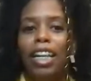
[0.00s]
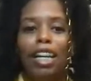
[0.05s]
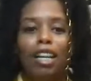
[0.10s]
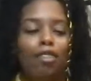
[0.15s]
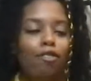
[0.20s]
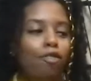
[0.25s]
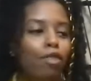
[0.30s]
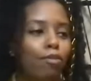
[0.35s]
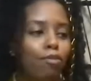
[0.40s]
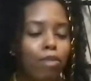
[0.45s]

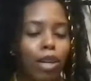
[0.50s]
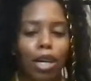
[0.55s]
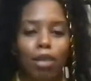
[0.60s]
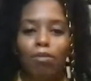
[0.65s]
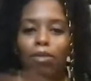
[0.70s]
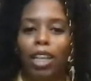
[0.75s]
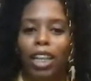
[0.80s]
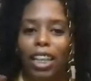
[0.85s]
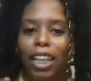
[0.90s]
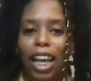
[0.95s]
from
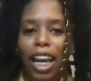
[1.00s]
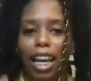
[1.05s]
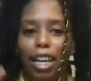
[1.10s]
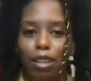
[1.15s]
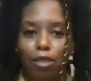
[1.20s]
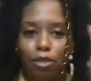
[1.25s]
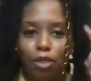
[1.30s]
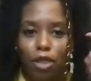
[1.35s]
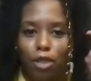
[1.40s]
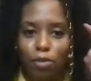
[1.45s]
public
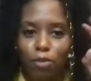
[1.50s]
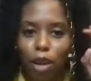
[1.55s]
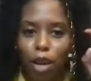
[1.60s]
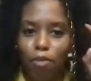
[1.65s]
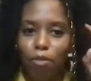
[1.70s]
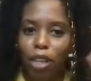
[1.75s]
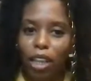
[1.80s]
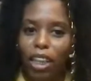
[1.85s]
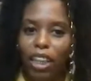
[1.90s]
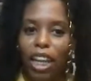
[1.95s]
life,
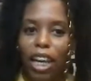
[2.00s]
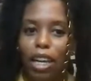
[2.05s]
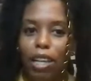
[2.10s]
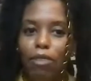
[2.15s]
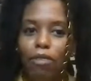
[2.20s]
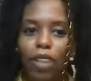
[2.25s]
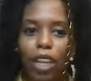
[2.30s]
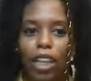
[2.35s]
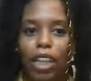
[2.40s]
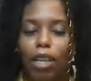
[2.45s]

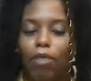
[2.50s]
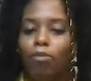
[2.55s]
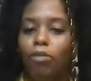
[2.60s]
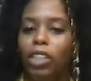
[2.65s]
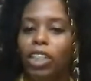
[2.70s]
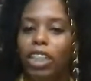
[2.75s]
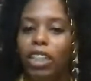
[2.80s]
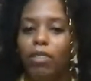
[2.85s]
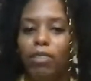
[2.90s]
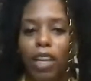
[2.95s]
like I'm
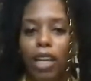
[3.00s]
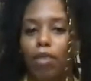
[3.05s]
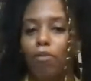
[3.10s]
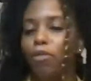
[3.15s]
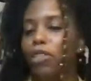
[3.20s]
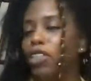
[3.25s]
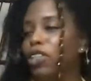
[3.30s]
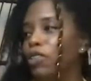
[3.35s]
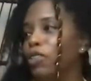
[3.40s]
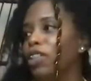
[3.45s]
really
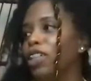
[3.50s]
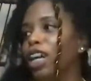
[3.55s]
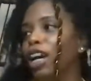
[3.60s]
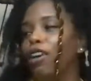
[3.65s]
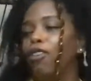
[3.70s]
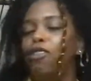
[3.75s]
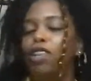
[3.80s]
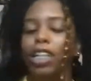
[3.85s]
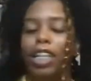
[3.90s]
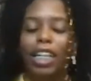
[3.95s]
famous or
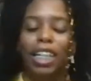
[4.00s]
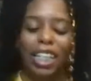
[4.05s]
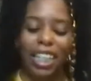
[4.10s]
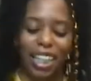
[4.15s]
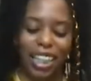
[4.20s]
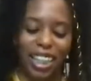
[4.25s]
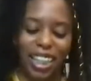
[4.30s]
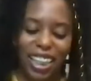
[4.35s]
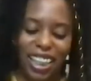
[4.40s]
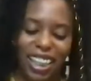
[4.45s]
whatever.
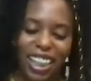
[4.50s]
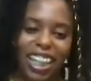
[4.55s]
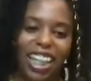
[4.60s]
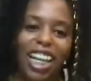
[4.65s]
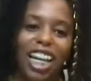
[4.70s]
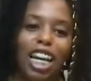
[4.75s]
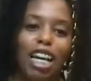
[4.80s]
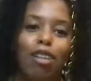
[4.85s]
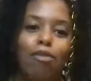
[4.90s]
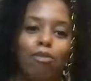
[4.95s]

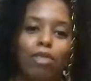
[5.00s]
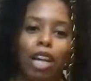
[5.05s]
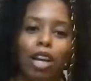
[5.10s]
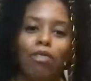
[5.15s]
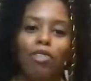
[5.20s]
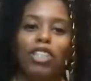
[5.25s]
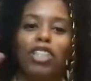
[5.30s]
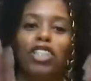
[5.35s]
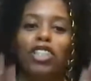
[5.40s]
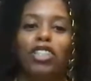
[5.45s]
But I
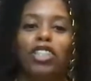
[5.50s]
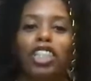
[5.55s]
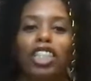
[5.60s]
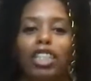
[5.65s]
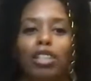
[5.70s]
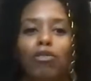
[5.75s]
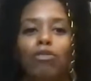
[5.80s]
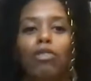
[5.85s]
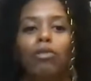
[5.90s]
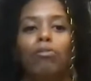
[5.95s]

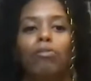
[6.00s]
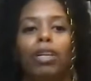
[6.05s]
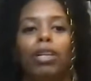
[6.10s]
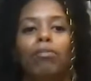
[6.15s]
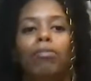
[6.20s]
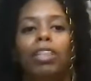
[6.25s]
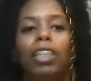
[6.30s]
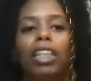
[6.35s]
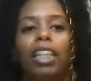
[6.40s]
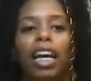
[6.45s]
retreated from
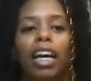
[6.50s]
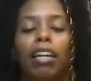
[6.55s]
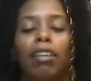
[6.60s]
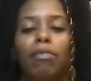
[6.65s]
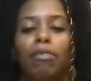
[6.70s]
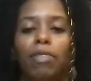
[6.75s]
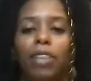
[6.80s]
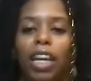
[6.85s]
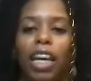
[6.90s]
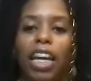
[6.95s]
public life
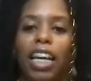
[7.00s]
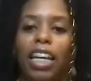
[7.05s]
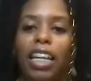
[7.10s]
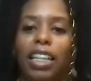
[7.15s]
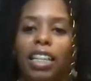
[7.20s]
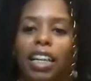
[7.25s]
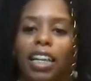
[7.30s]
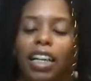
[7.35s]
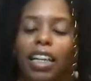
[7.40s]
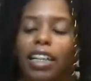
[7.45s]
and
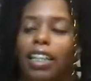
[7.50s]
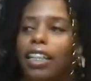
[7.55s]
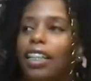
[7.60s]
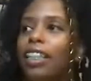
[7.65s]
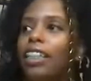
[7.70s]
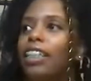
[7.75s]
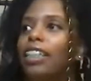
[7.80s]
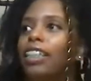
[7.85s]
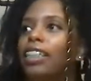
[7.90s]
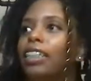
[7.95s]

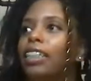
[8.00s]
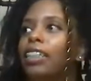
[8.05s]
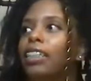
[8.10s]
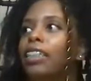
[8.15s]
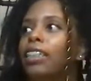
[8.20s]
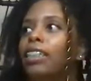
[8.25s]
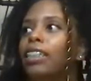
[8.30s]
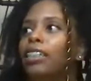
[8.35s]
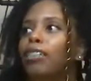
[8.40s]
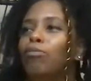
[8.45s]

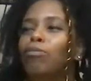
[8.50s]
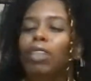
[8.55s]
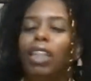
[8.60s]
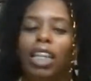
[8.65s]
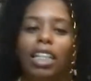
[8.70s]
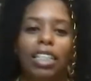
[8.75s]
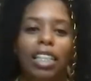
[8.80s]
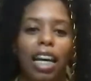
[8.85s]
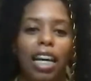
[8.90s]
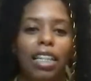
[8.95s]

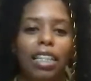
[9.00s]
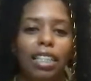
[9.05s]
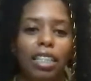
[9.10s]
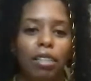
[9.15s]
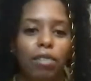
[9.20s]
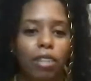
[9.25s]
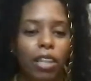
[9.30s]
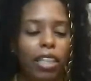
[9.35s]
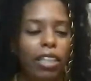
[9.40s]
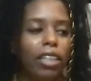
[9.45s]
because I just
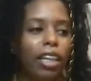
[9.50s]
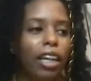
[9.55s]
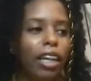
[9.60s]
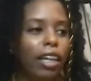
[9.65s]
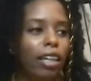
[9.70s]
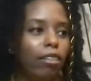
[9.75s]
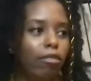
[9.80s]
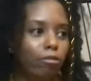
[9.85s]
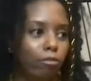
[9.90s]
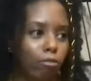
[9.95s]
felt like